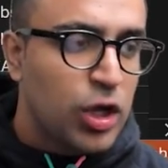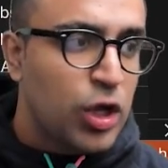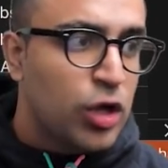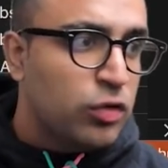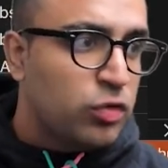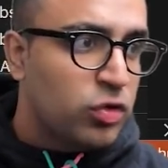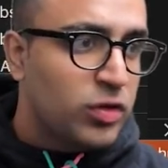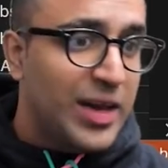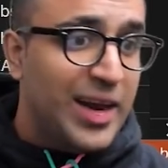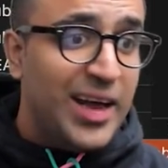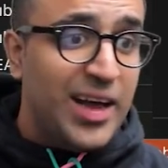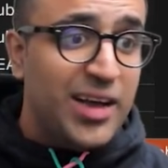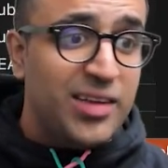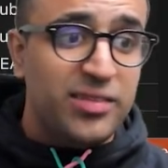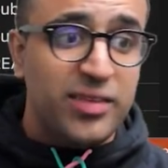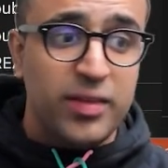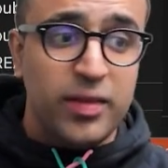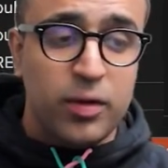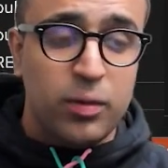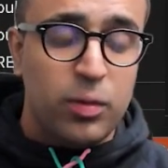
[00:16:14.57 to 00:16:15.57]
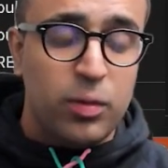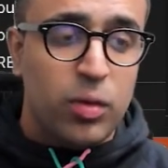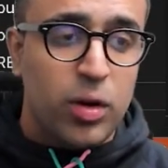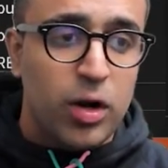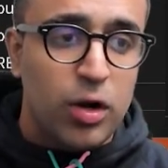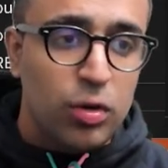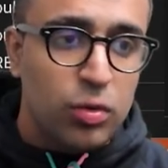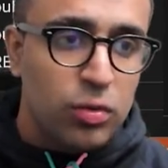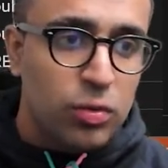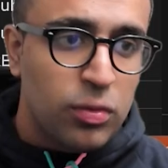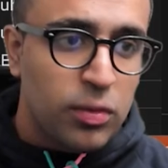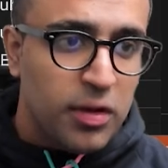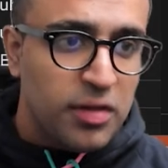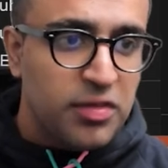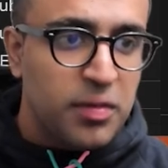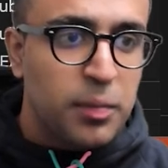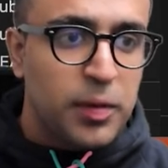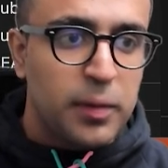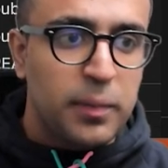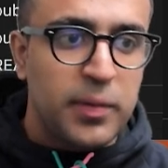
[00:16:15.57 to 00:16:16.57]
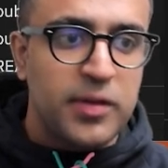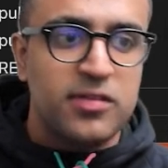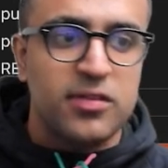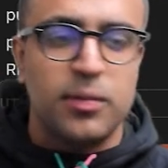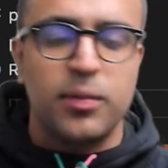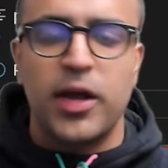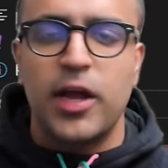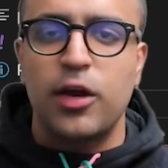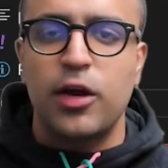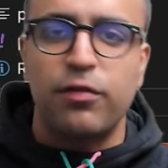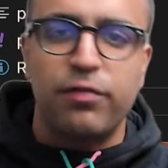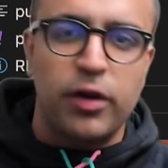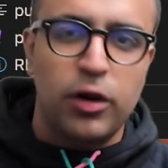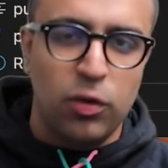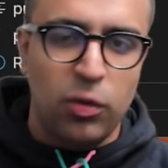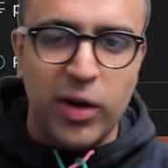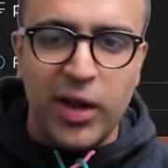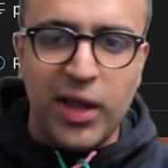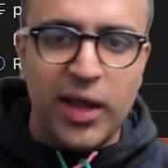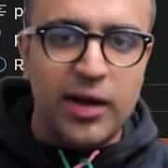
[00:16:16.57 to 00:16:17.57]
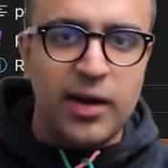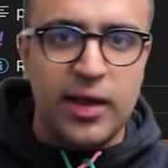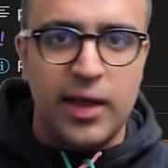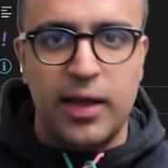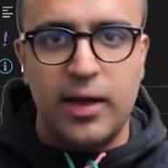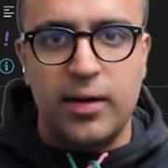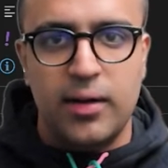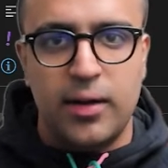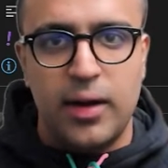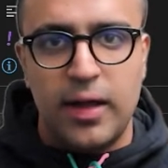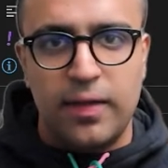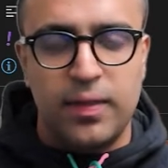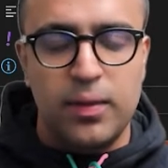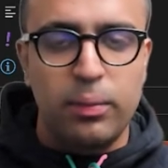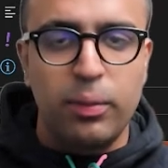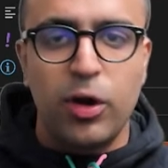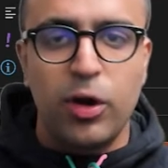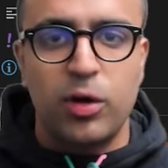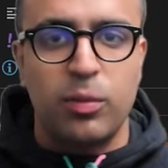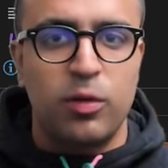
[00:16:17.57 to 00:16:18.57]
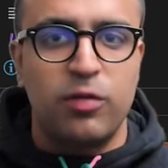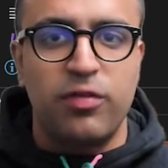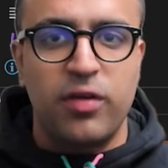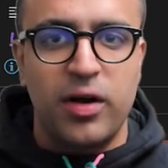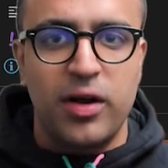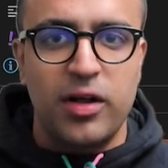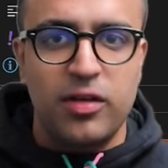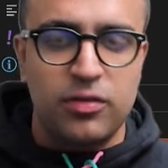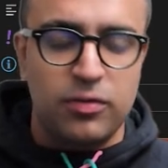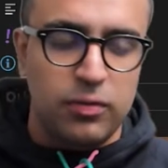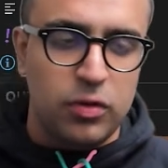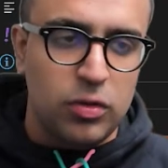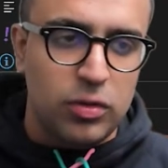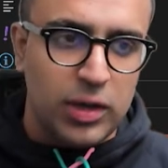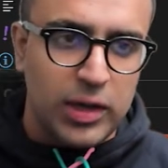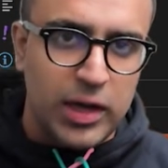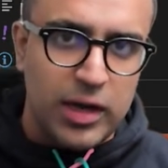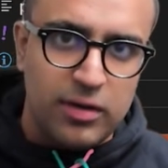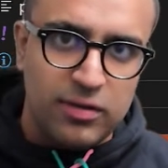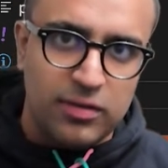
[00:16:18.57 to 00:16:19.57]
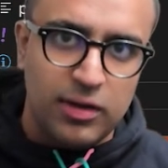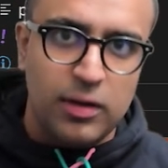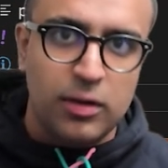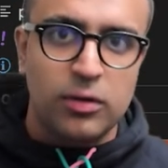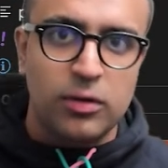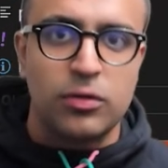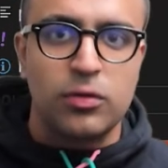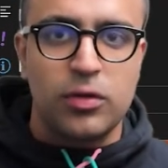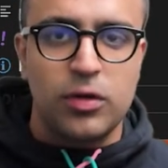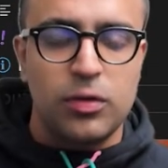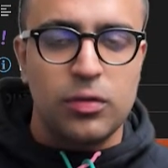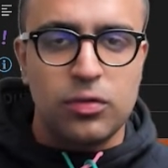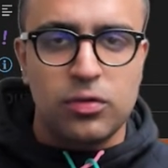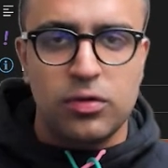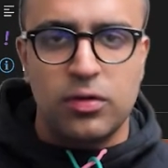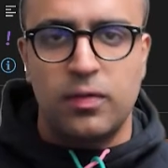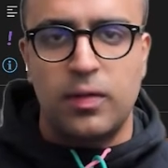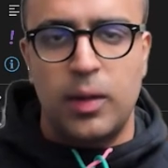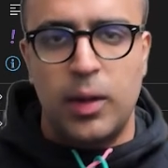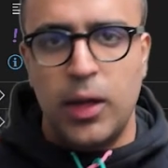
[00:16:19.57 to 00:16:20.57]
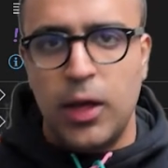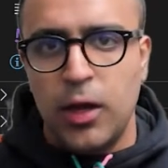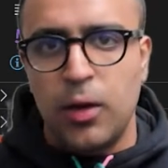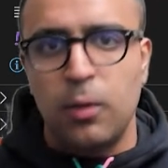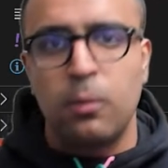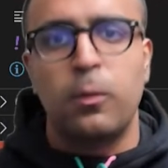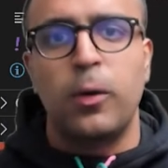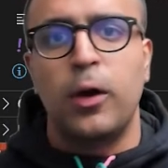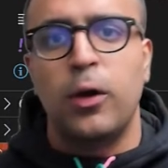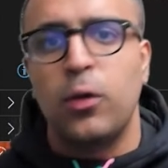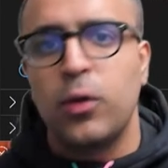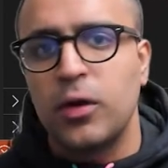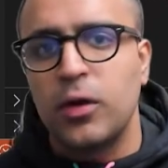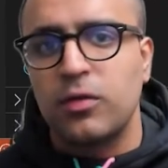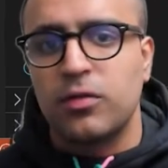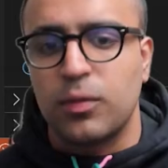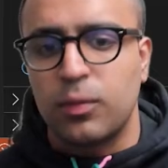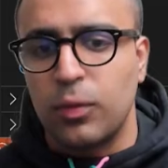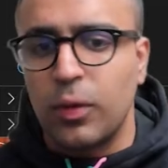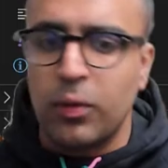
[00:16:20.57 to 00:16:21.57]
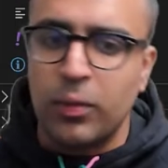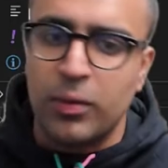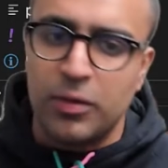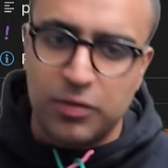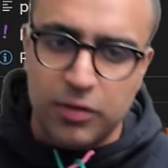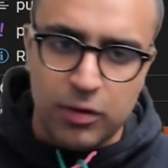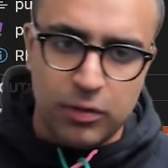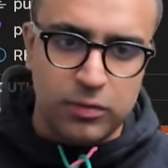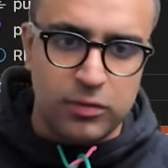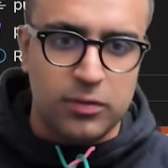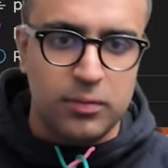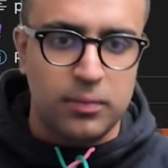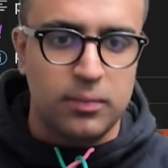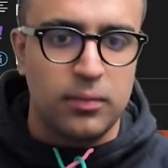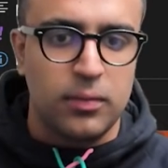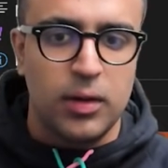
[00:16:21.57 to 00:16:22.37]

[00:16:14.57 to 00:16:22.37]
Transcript: So the last thing that we want to do is implement some kind of a loading indicator at the bottom of our list view to kind of signal to the user that, hey, we're loading some more results.